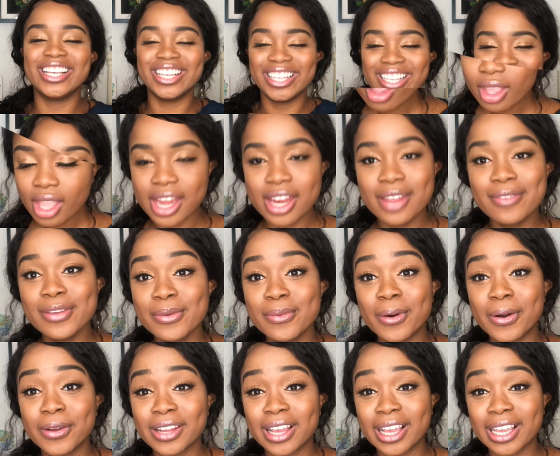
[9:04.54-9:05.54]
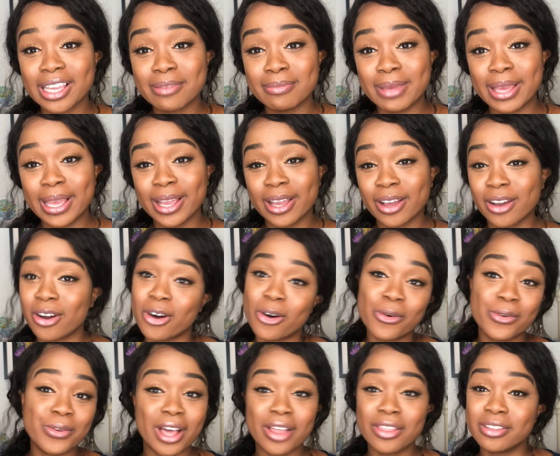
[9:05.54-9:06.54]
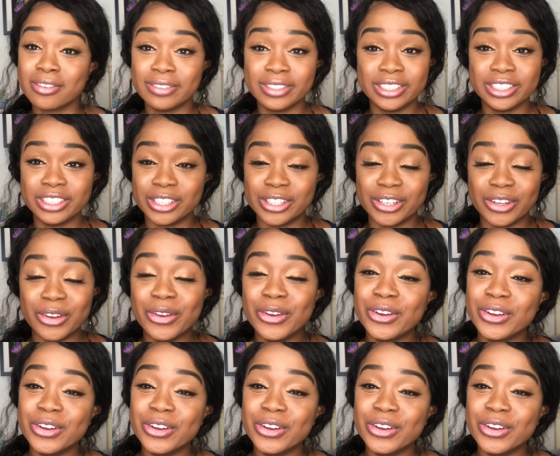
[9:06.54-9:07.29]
And if you want, I can make a whole nother video